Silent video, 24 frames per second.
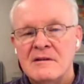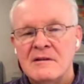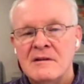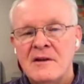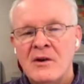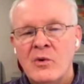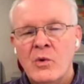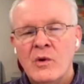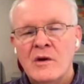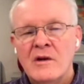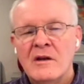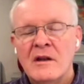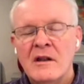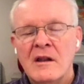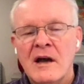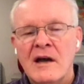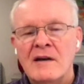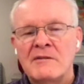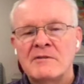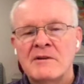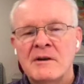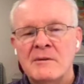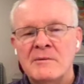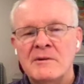And when did
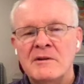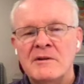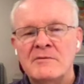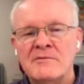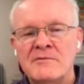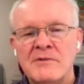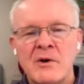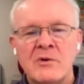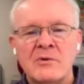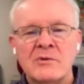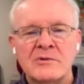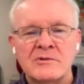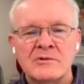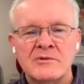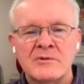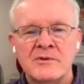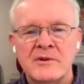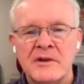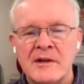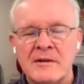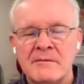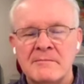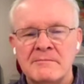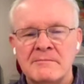life come into focus for
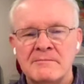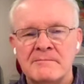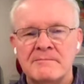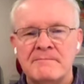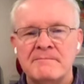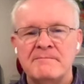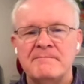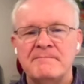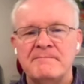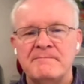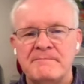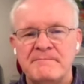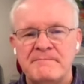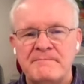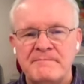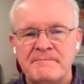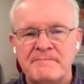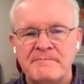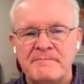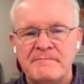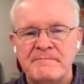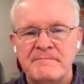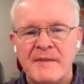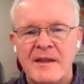him?
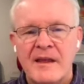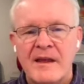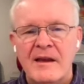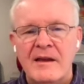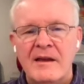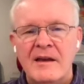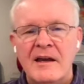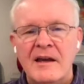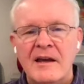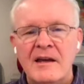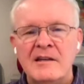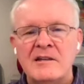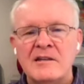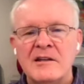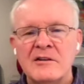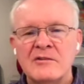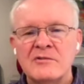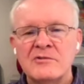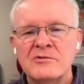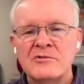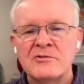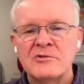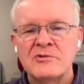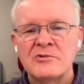He
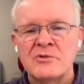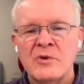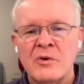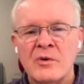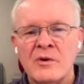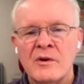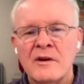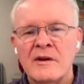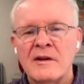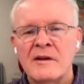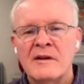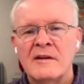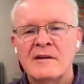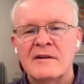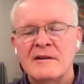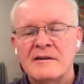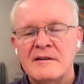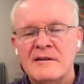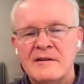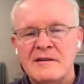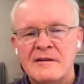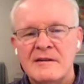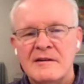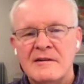tells a story
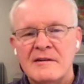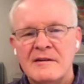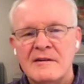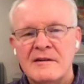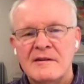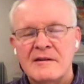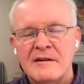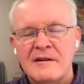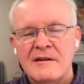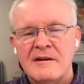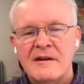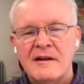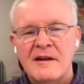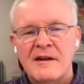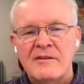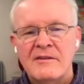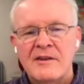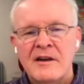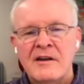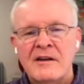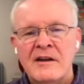that